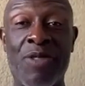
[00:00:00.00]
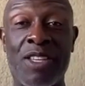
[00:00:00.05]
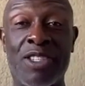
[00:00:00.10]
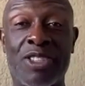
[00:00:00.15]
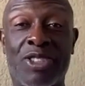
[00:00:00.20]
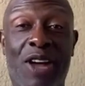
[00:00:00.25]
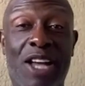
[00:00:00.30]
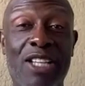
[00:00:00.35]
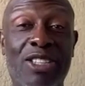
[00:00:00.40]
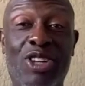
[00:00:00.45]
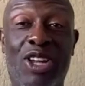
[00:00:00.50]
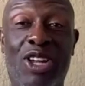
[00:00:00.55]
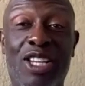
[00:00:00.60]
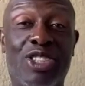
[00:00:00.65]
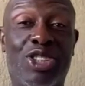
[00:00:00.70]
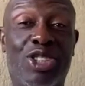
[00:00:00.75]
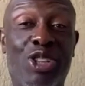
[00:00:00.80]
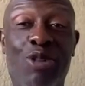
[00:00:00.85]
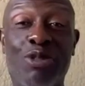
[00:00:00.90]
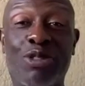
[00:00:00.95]
So I
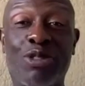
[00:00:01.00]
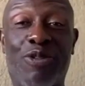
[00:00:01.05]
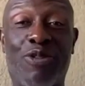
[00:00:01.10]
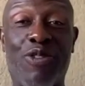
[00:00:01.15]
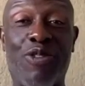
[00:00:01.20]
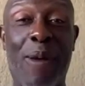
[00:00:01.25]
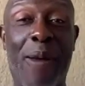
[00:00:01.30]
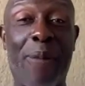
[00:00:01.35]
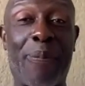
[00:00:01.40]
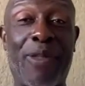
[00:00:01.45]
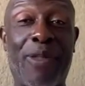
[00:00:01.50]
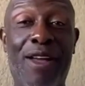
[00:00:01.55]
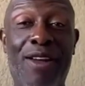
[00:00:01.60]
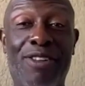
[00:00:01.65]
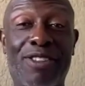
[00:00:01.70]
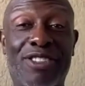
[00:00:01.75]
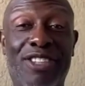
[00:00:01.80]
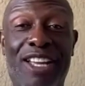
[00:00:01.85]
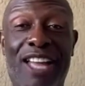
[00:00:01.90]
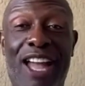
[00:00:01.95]
started jonesing for my
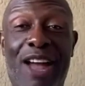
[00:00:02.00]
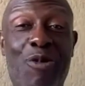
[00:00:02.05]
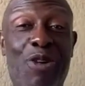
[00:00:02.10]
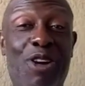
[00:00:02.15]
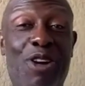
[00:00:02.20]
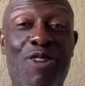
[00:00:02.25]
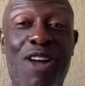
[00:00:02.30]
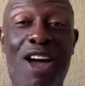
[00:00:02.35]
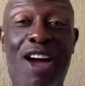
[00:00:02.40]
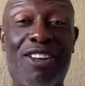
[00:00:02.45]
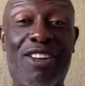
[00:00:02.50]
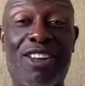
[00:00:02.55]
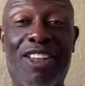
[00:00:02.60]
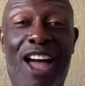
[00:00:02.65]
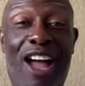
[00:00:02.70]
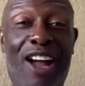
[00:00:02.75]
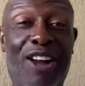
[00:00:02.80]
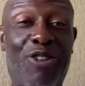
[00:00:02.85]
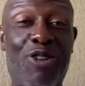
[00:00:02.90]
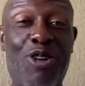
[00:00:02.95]
players. Like I went around the
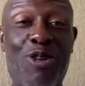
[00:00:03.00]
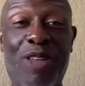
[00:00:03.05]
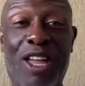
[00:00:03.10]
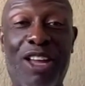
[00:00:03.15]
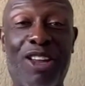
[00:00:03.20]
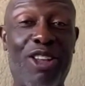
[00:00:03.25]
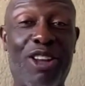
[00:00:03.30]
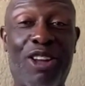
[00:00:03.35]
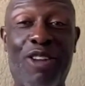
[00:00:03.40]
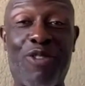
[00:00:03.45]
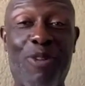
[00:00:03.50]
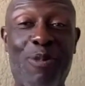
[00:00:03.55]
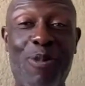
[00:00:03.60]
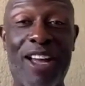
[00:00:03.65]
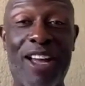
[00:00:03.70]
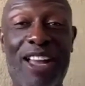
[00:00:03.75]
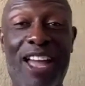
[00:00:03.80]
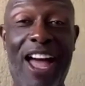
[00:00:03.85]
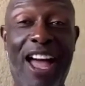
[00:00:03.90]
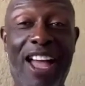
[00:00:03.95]
locker room, like looking for
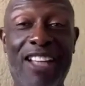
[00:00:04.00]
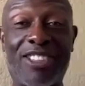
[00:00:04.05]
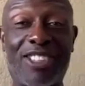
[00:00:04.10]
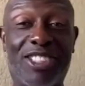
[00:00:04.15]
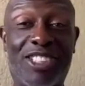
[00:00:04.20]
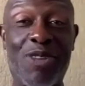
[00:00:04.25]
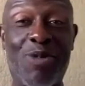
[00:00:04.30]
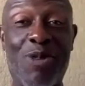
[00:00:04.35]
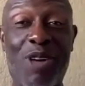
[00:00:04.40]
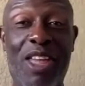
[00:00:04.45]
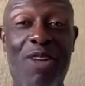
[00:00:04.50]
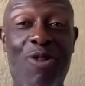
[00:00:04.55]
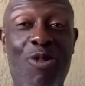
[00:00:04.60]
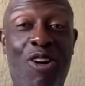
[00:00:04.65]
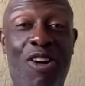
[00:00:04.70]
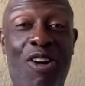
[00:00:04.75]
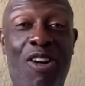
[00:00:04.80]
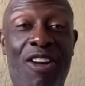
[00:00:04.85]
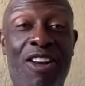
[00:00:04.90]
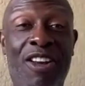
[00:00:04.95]
my guys to see where they
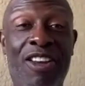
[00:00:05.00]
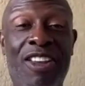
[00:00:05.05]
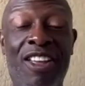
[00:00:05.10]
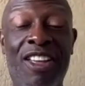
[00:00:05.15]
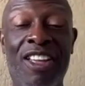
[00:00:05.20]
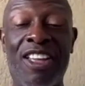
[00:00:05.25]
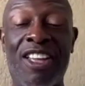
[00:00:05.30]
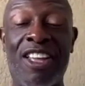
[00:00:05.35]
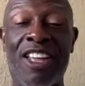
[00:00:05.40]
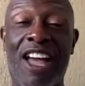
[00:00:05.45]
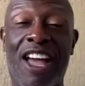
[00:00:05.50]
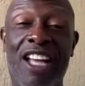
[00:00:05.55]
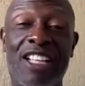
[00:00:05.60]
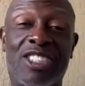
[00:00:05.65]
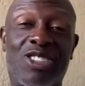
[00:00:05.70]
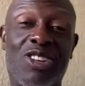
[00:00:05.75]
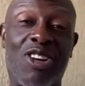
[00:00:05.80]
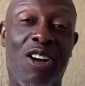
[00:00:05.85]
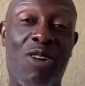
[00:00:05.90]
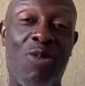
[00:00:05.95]
were. And I
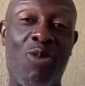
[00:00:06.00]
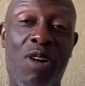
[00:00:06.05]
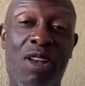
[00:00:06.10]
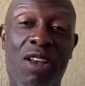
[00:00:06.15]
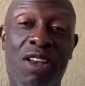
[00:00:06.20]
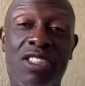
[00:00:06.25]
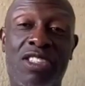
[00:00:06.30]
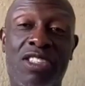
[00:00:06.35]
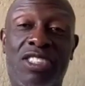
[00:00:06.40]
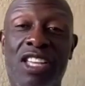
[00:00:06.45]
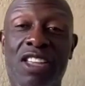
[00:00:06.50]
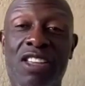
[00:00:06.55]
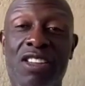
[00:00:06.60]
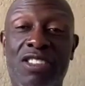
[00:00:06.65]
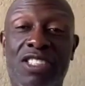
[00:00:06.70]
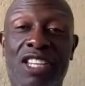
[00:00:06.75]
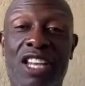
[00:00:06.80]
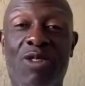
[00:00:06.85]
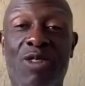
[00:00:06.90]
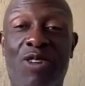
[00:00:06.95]
saw one of the
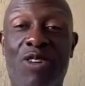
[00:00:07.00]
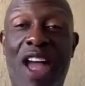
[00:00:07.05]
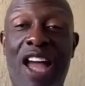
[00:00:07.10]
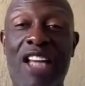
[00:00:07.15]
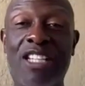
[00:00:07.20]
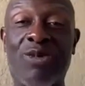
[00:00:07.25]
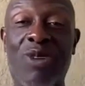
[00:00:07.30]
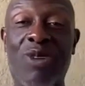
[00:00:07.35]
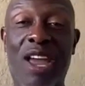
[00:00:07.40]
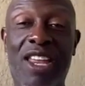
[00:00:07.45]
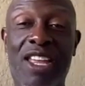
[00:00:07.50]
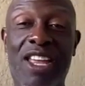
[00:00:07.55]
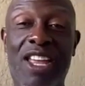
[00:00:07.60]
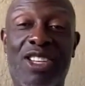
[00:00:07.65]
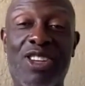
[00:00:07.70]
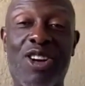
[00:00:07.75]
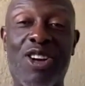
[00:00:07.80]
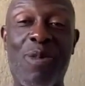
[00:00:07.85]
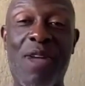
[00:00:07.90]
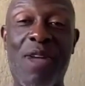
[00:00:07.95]
seniors that are graduating. He
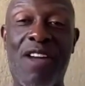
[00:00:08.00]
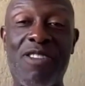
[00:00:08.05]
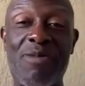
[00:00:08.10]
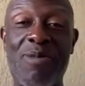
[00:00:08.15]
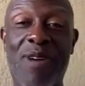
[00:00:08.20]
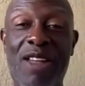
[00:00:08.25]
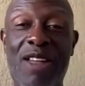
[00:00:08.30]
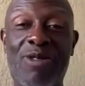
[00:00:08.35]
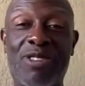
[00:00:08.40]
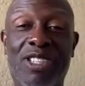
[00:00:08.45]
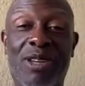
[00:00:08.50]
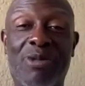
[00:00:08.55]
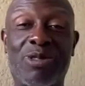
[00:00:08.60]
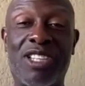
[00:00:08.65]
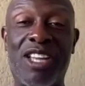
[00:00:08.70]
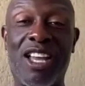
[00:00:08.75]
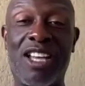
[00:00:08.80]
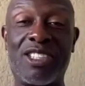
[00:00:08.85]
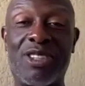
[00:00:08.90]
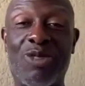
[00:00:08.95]
told me everybody was
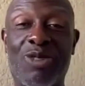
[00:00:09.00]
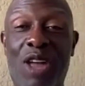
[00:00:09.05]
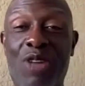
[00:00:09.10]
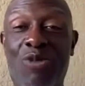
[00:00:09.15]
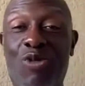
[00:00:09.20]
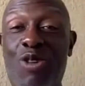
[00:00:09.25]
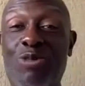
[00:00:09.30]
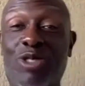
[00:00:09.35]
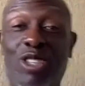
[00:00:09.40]
upstairs in the weight room.